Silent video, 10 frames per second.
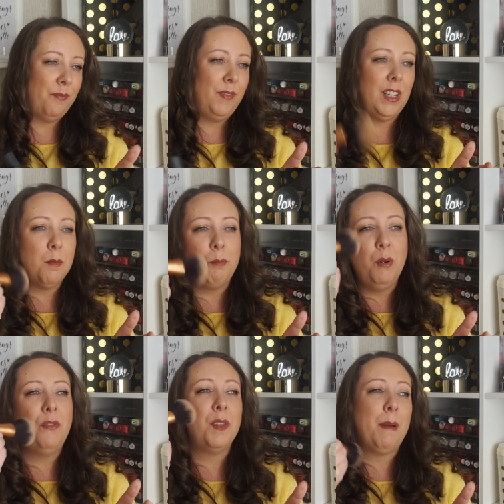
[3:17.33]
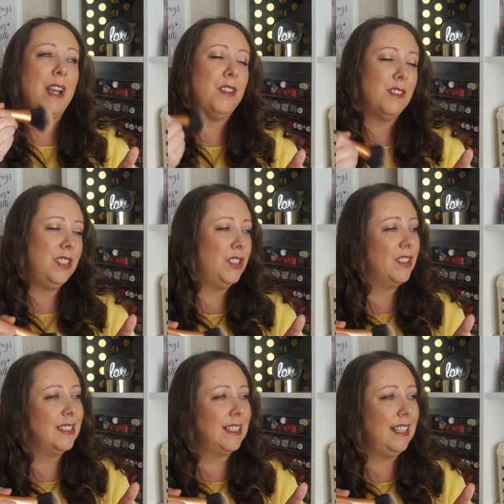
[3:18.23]
You can buff the powder into
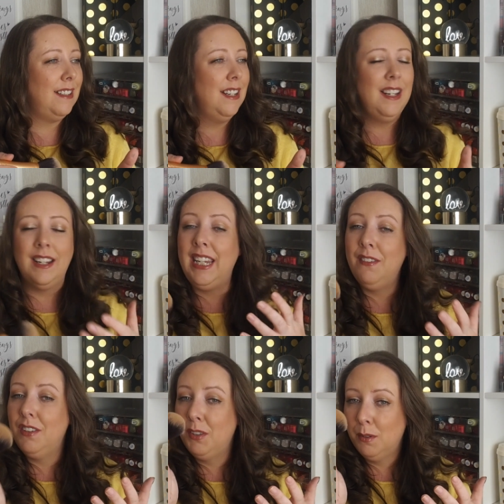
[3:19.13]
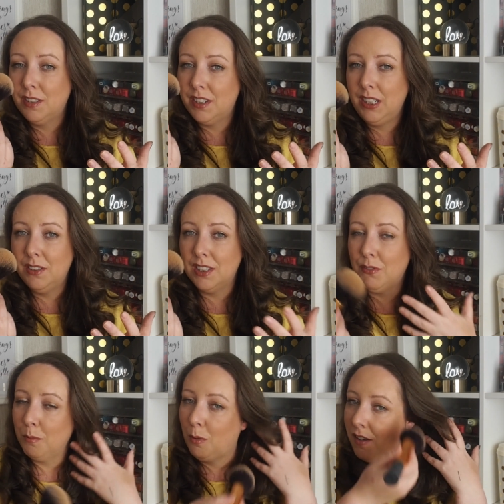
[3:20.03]
your skin. Even if you wanted to use this
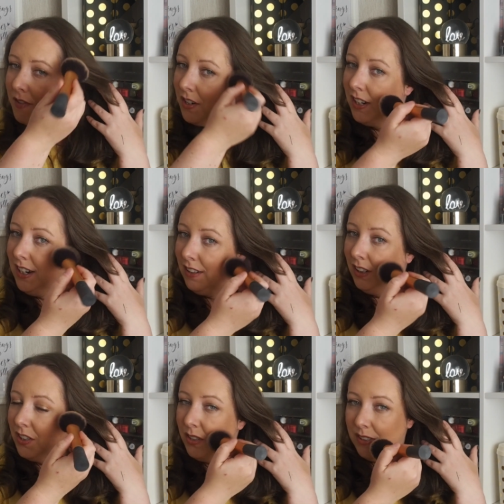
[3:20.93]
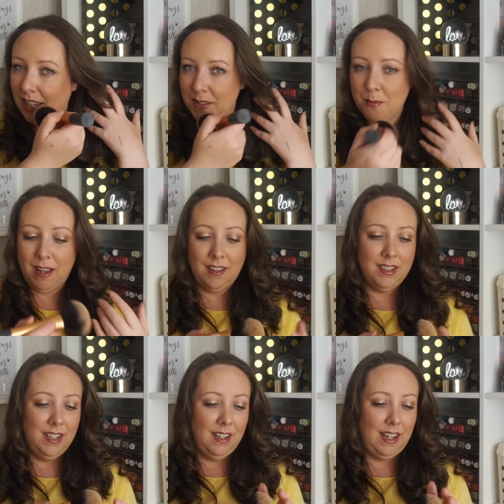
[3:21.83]
for a bronzer, you could use that as well.
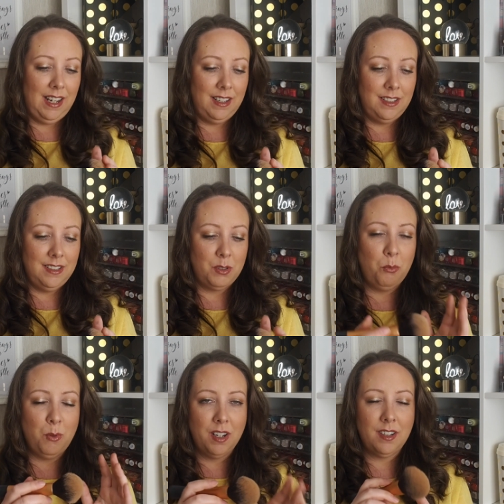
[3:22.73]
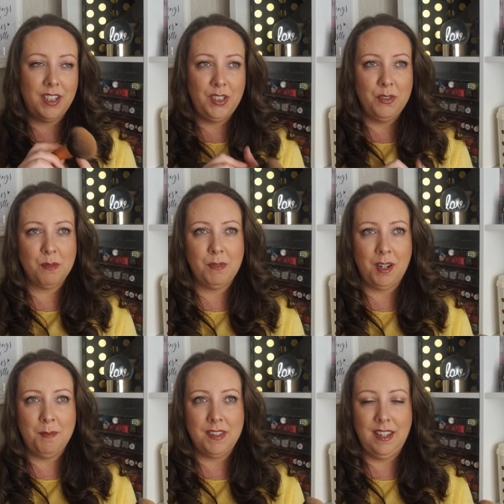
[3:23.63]
And what I do
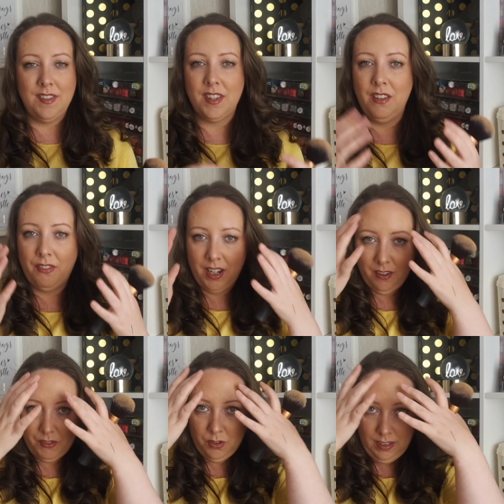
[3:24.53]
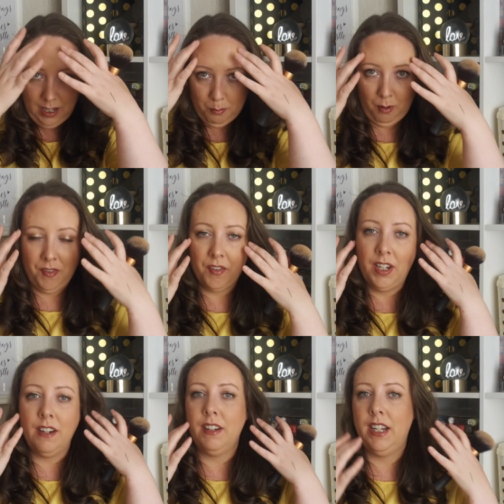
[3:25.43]
sometimes is if I have done the old bronzer
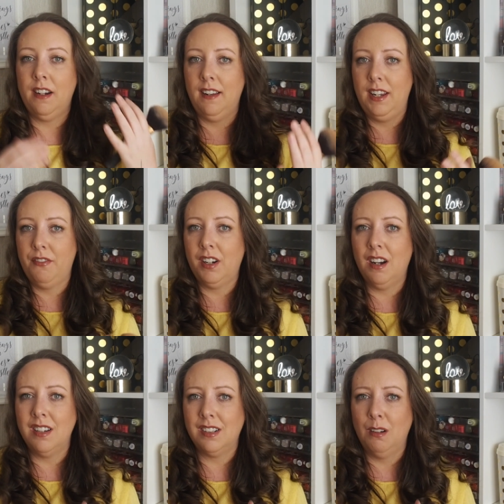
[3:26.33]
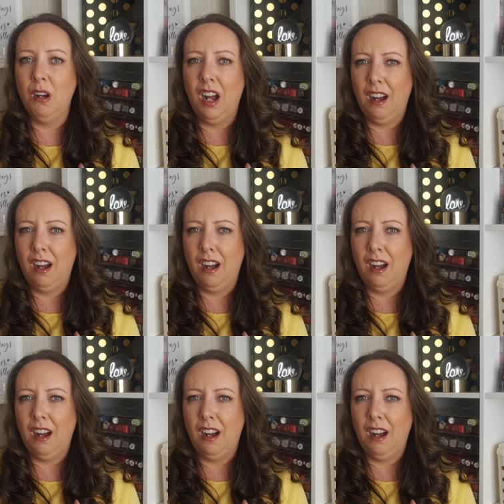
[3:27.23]
here and here, and if I kind of go,